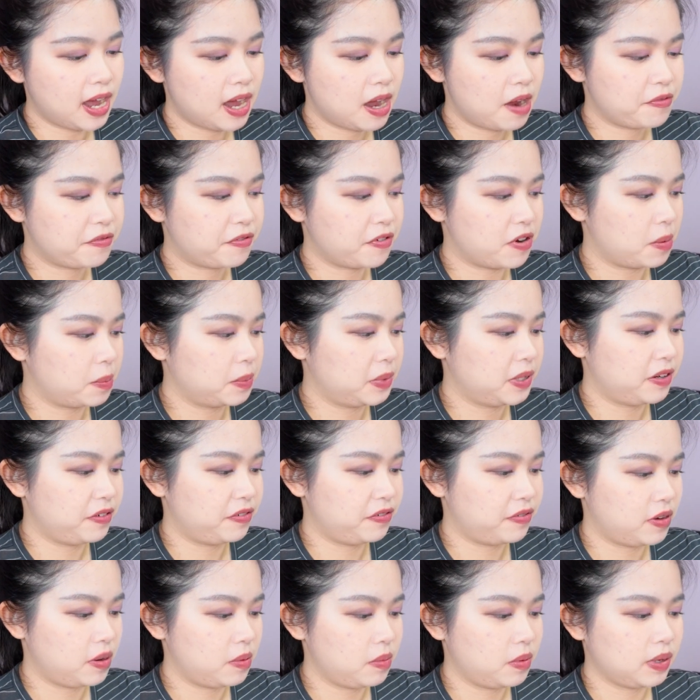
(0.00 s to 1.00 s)
are from
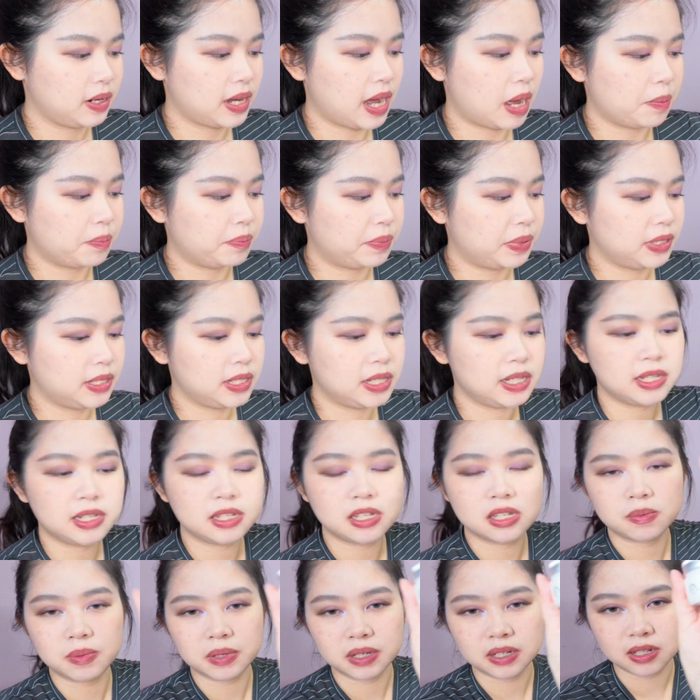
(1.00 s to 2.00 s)
different
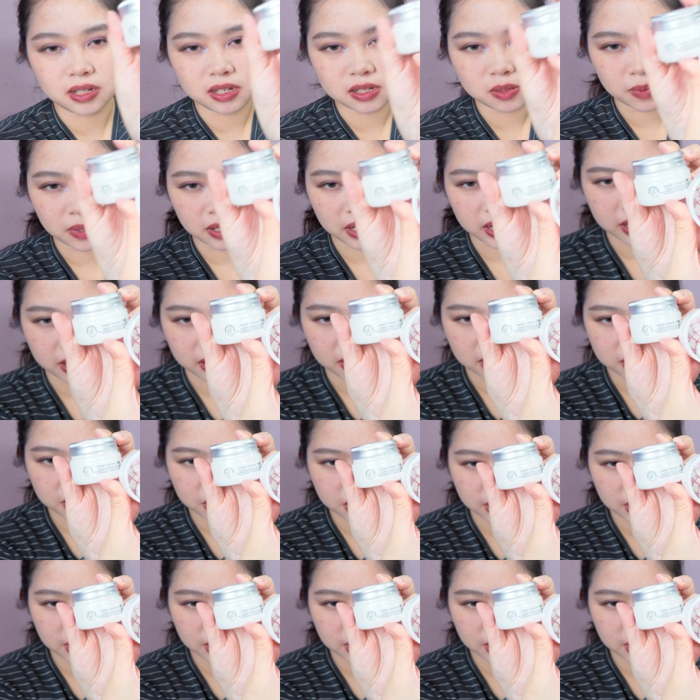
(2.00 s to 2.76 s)
companies because when I